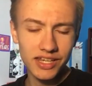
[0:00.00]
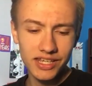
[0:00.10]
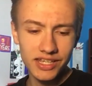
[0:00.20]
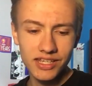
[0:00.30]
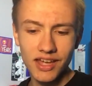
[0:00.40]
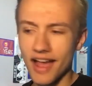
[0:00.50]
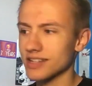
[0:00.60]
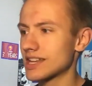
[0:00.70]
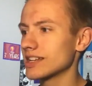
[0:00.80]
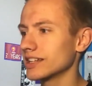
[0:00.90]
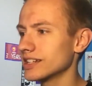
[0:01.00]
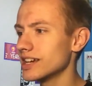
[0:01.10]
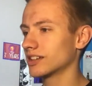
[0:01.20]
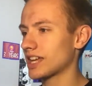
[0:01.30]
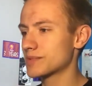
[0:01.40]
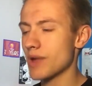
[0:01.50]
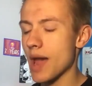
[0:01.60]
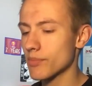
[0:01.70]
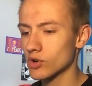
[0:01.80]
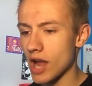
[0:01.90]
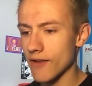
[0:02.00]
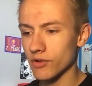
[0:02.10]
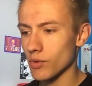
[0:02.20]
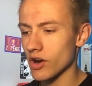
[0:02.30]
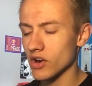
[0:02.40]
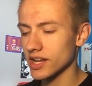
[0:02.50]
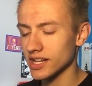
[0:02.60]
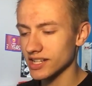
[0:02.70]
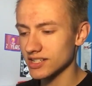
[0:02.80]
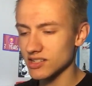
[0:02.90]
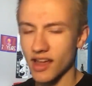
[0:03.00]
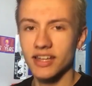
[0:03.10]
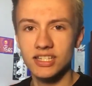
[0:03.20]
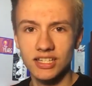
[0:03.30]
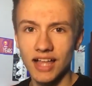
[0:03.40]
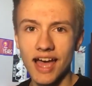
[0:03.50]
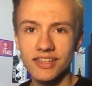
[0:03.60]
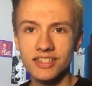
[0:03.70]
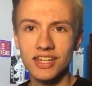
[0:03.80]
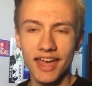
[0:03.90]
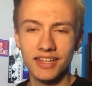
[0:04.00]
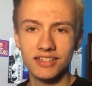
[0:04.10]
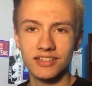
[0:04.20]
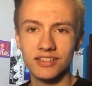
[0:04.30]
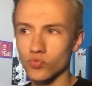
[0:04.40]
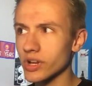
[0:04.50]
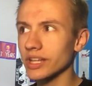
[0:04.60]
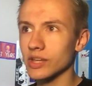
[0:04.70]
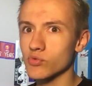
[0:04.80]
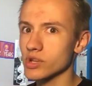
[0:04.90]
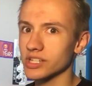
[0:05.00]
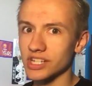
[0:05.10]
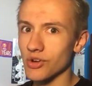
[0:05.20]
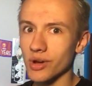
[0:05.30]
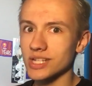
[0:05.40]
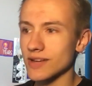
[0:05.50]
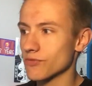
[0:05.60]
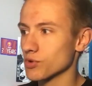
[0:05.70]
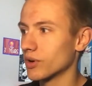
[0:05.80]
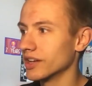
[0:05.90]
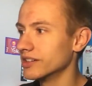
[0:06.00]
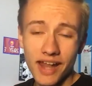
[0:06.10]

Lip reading: He accidentally gets pepper everywhere in his science class and really annoys everyone,